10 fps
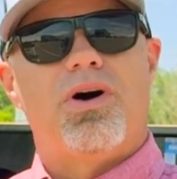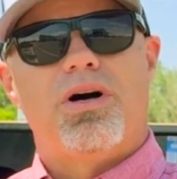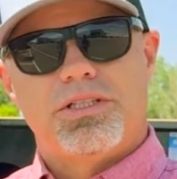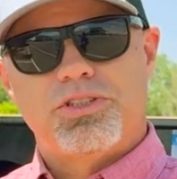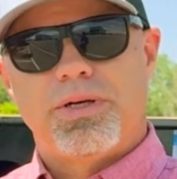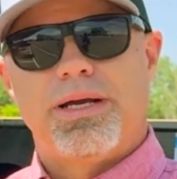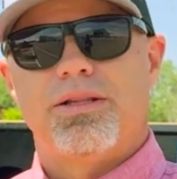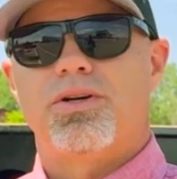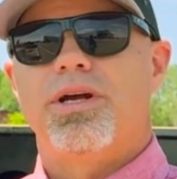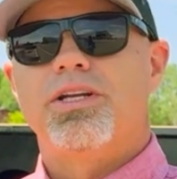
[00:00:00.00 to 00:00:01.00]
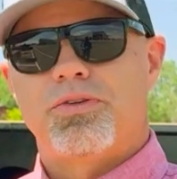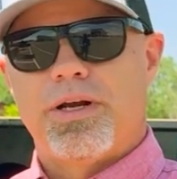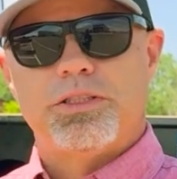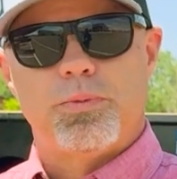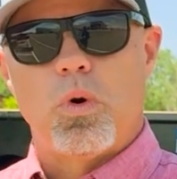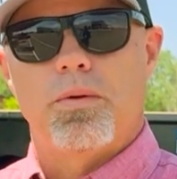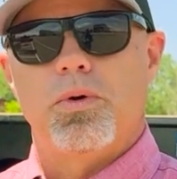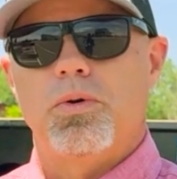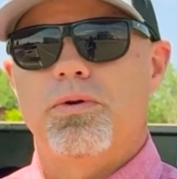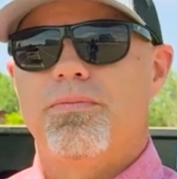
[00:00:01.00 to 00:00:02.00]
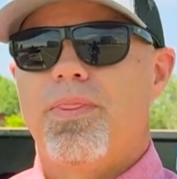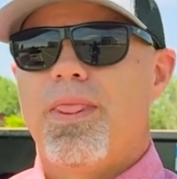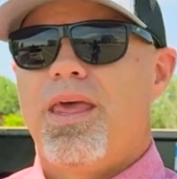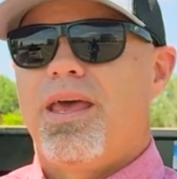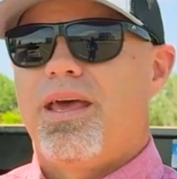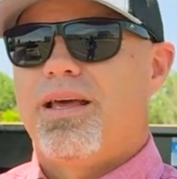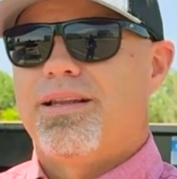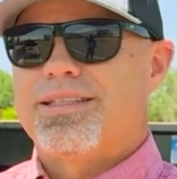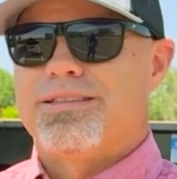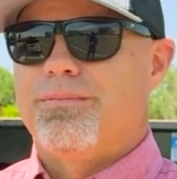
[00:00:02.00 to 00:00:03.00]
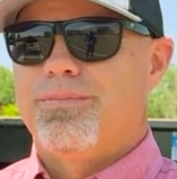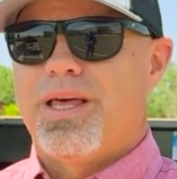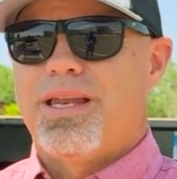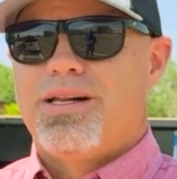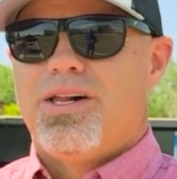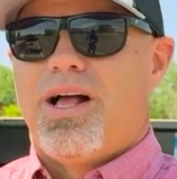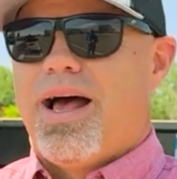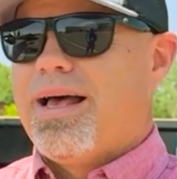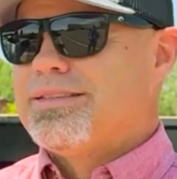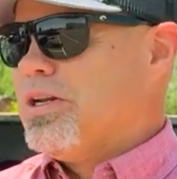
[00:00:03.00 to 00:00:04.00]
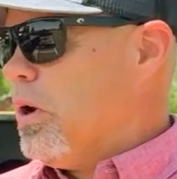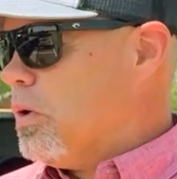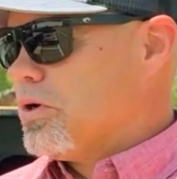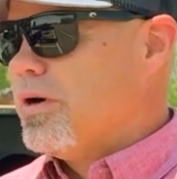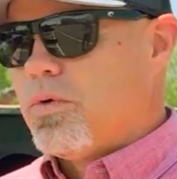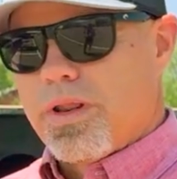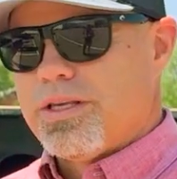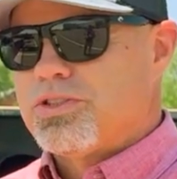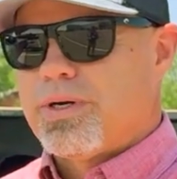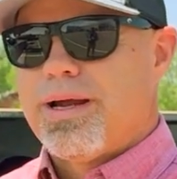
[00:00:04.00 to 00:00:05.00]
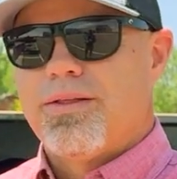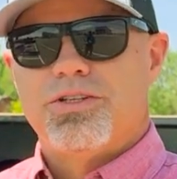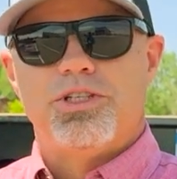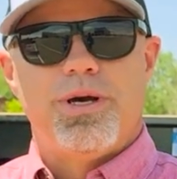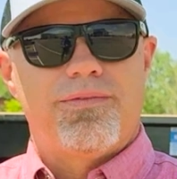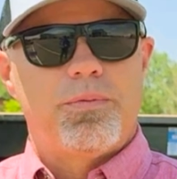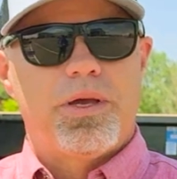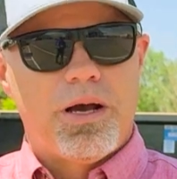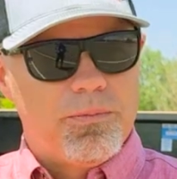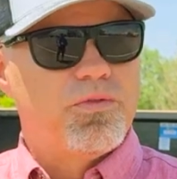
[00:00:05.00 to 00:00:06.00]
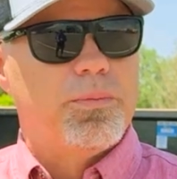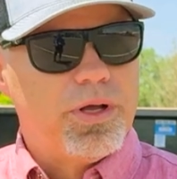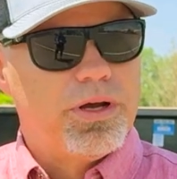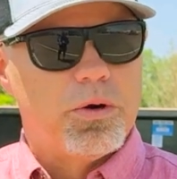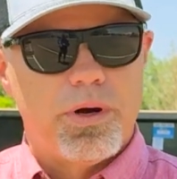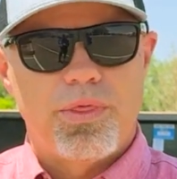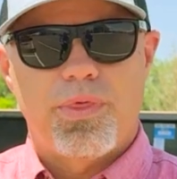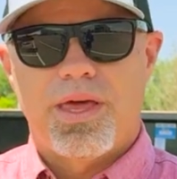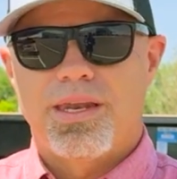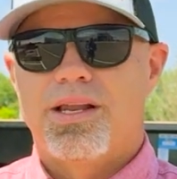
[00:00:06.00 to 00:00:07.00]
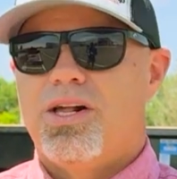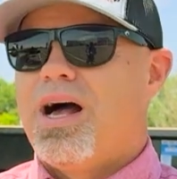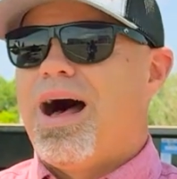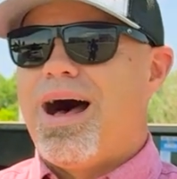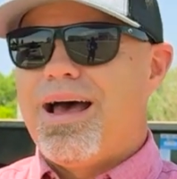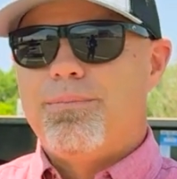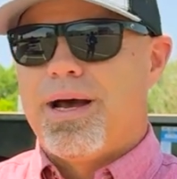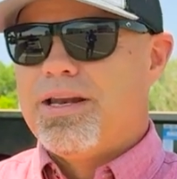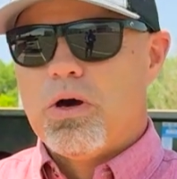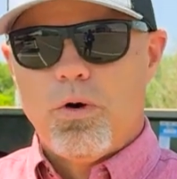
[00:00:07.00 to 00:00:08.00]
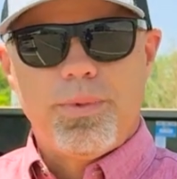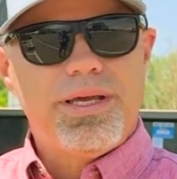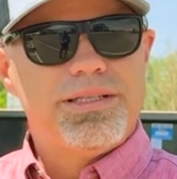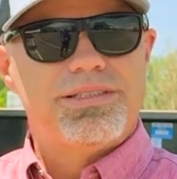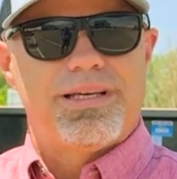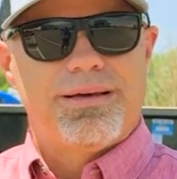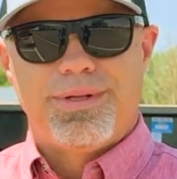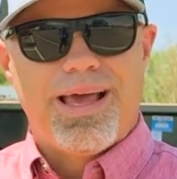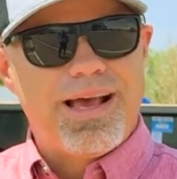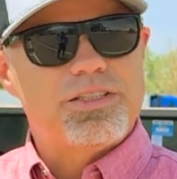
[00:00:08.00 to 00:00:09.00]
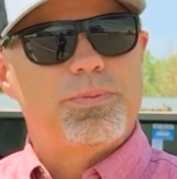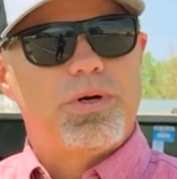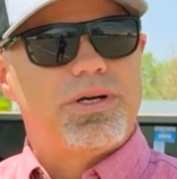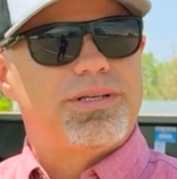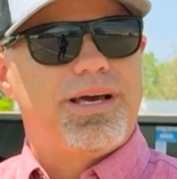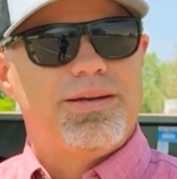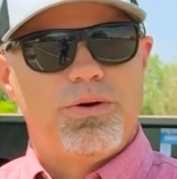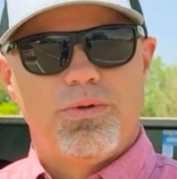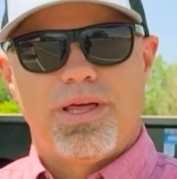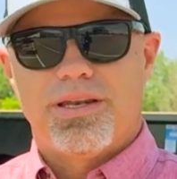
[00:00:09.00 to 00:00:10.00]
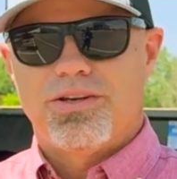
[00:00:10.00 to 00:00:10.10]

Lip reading: on the trailer in transport mode. And that's something that, as an owner of one of these trailers, you have to become familiar with. And I, by no means, am the expert. I know that